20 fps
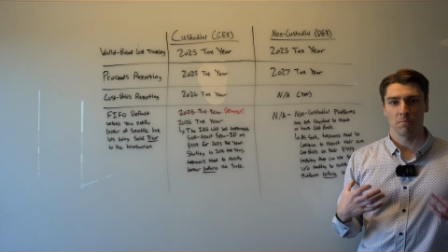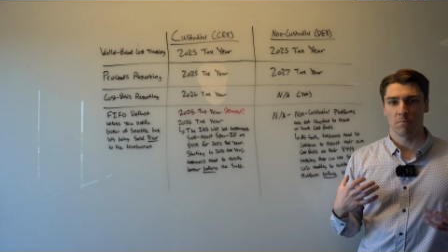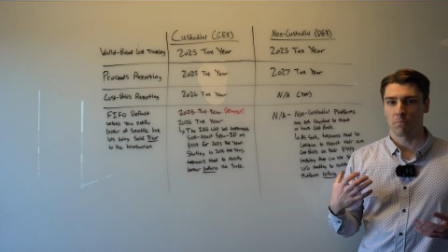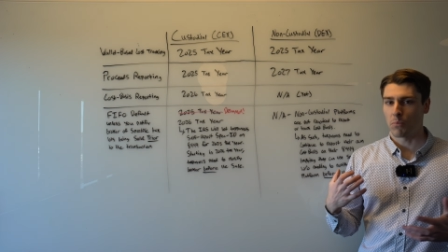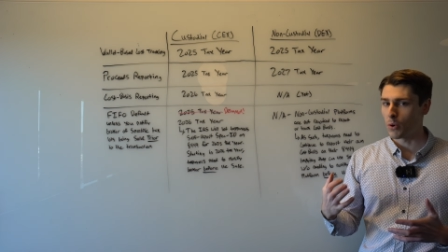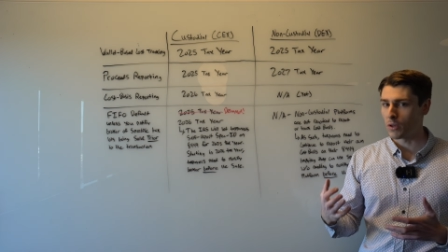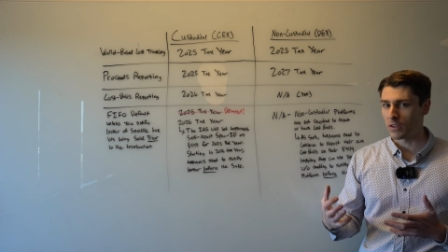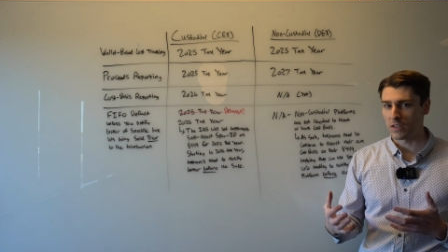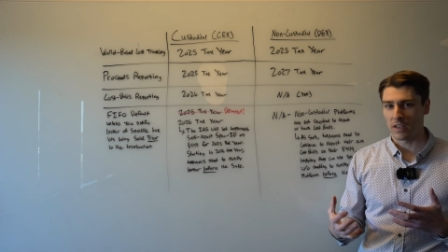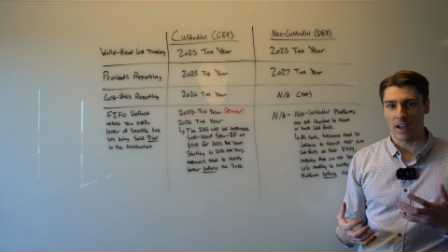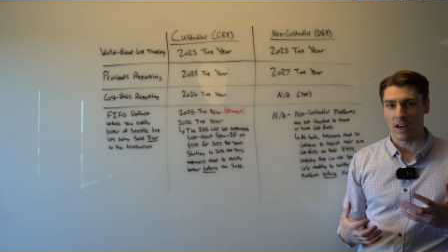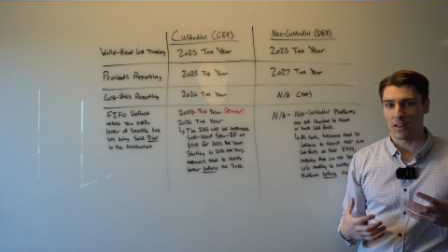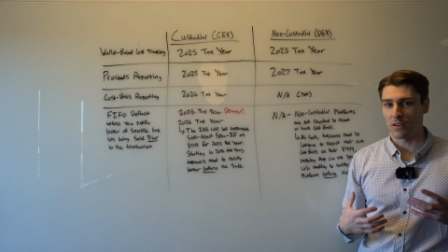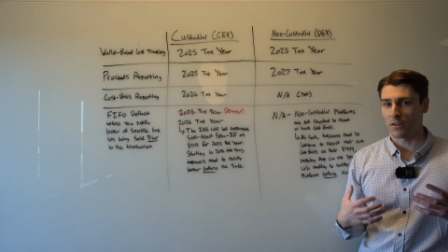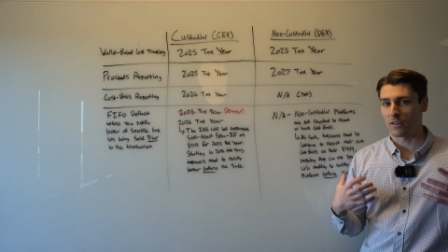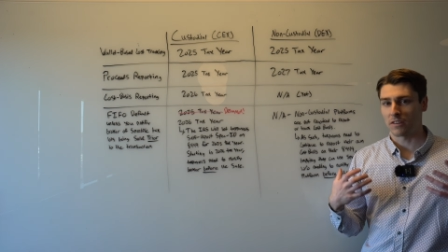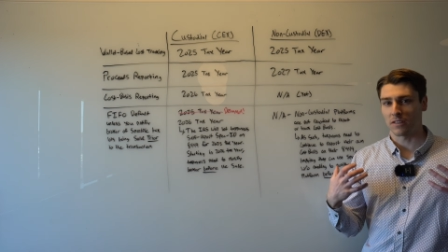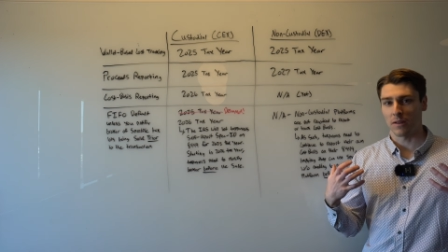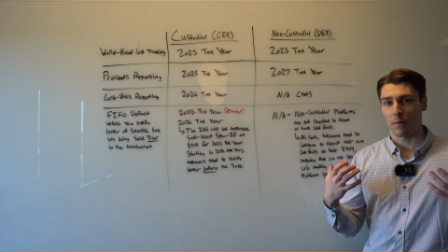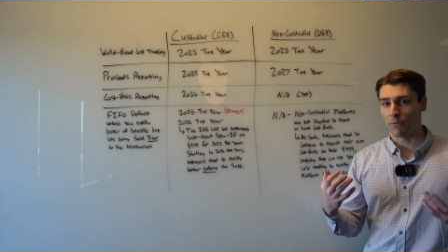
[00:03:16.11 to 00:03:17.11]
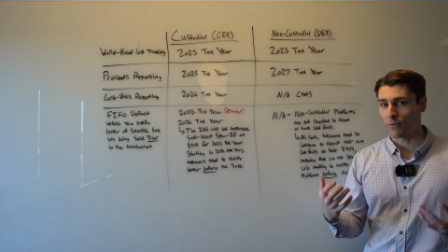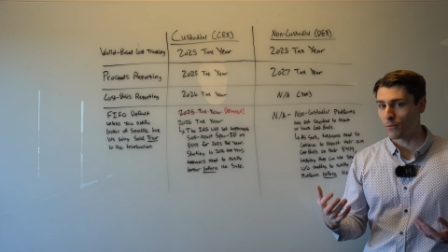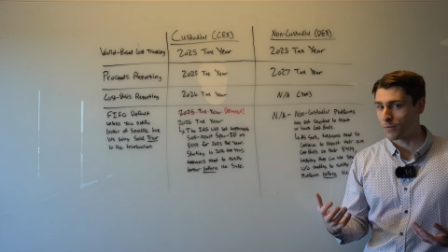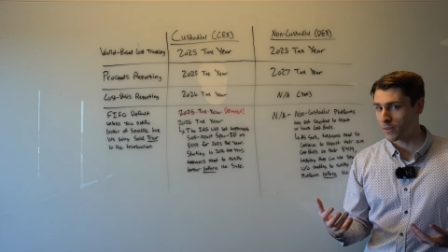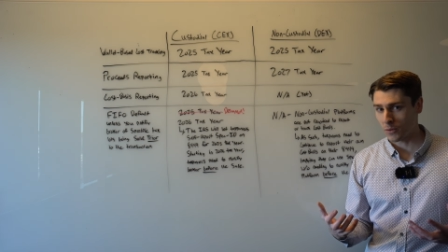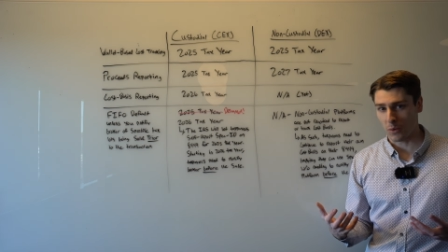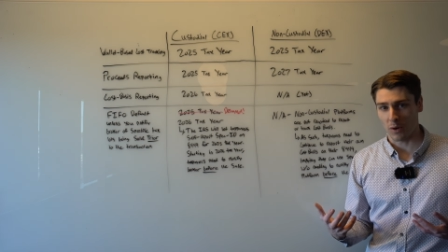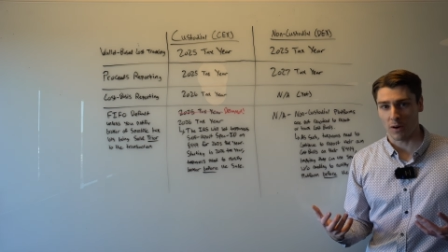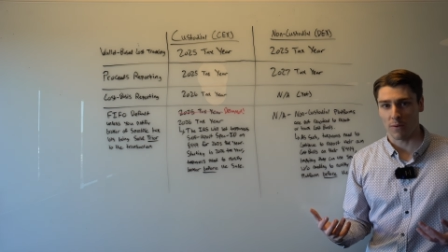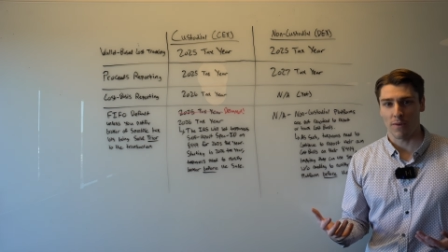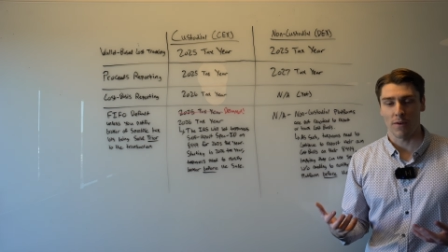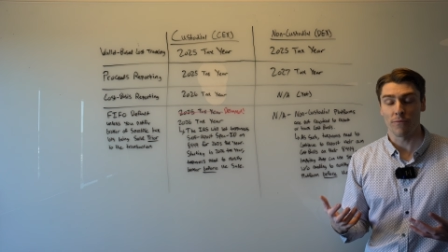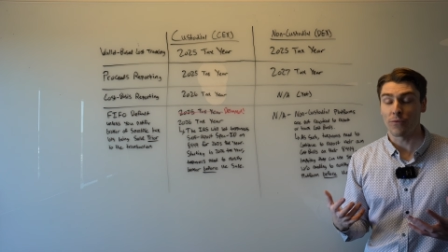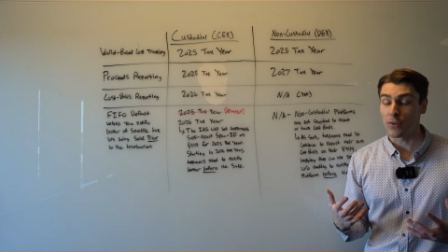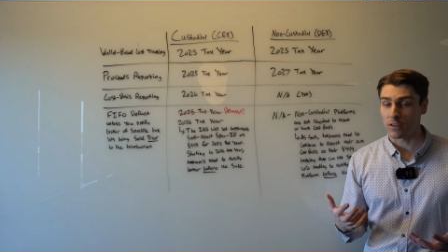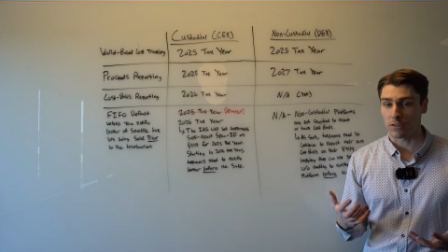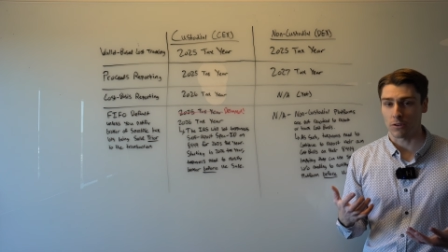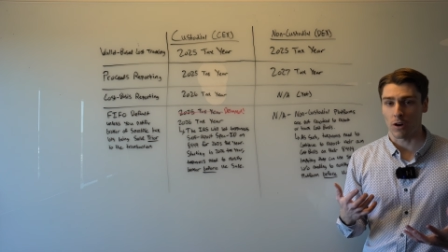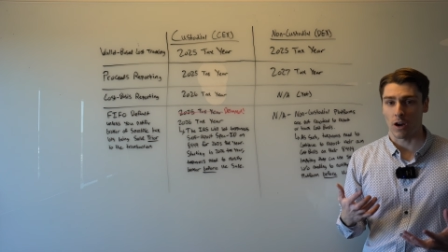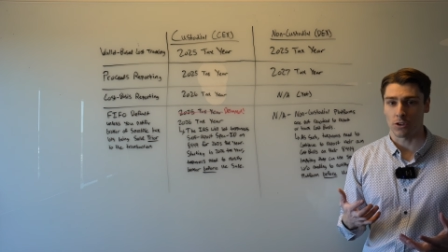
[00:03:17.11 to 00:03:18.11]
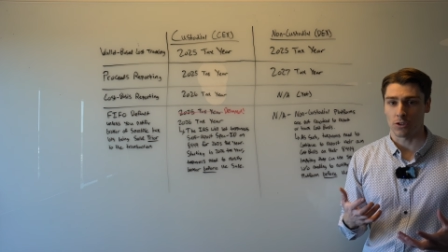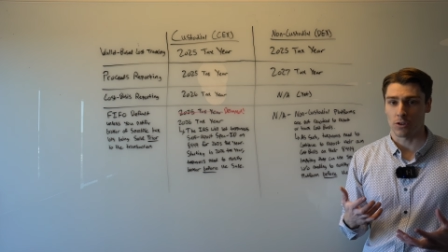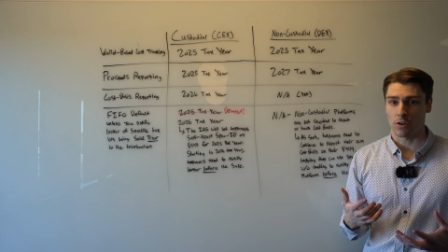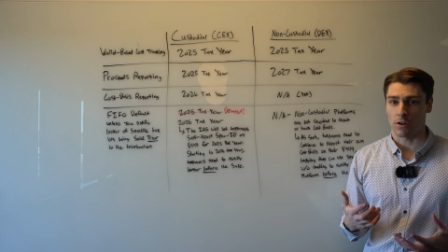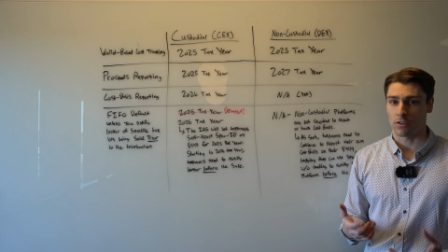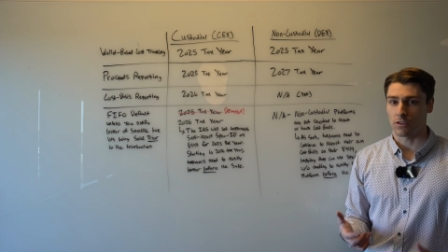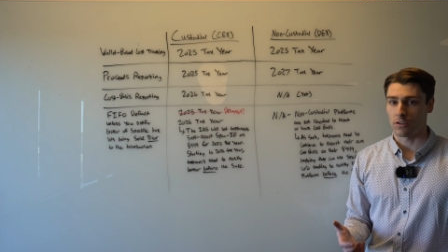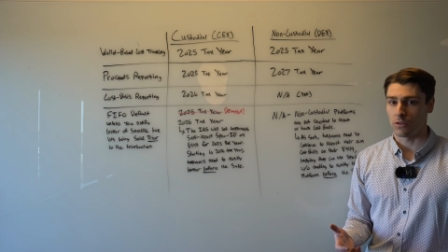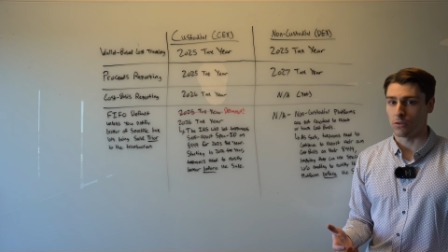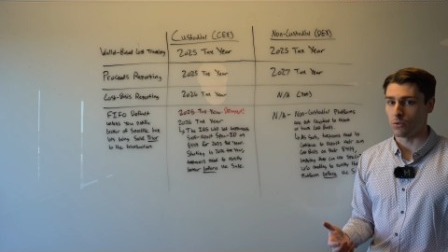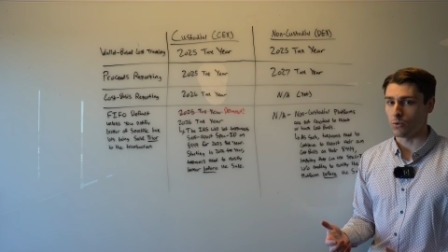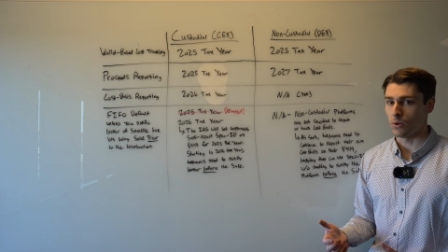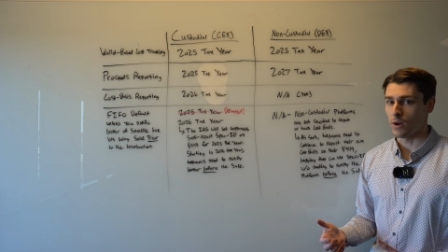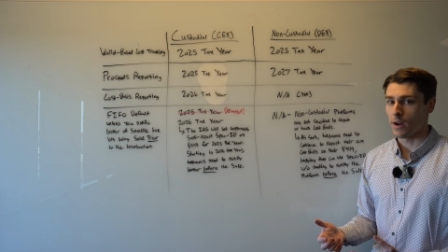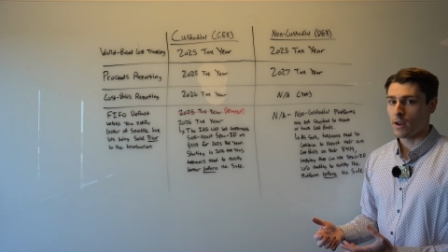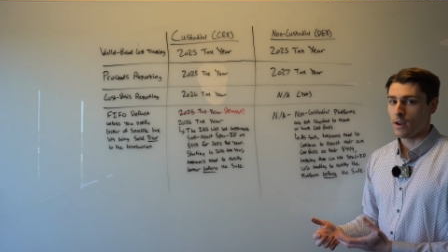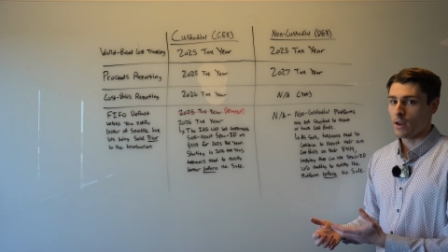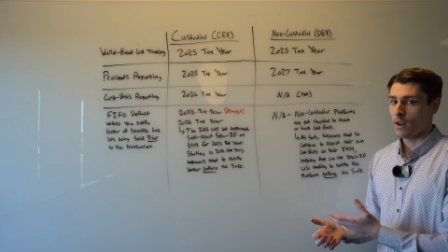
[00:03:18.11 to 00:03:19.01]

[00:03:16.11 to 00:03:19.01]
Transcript: put together some sort of infrastructure to